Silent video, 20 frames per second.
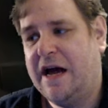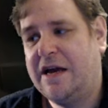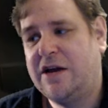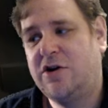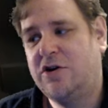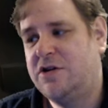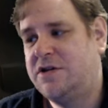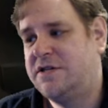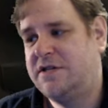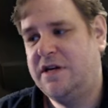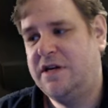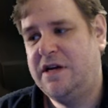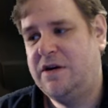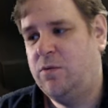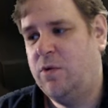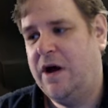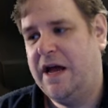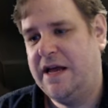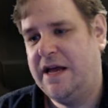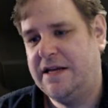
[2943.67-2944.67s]
could see
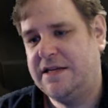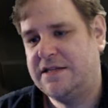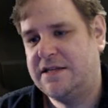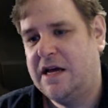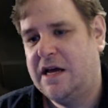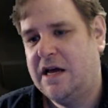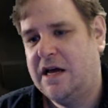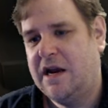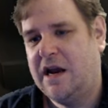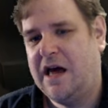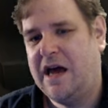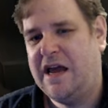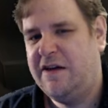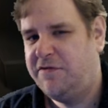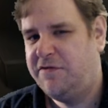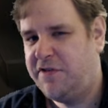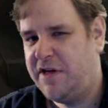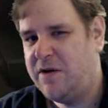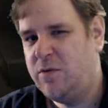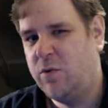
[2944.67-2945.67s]
ways like
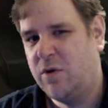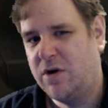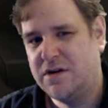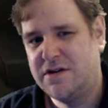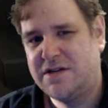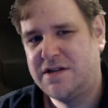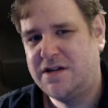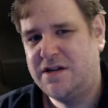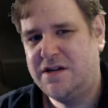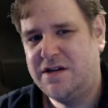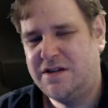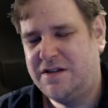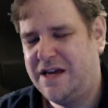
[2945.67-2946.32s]
if they wanted,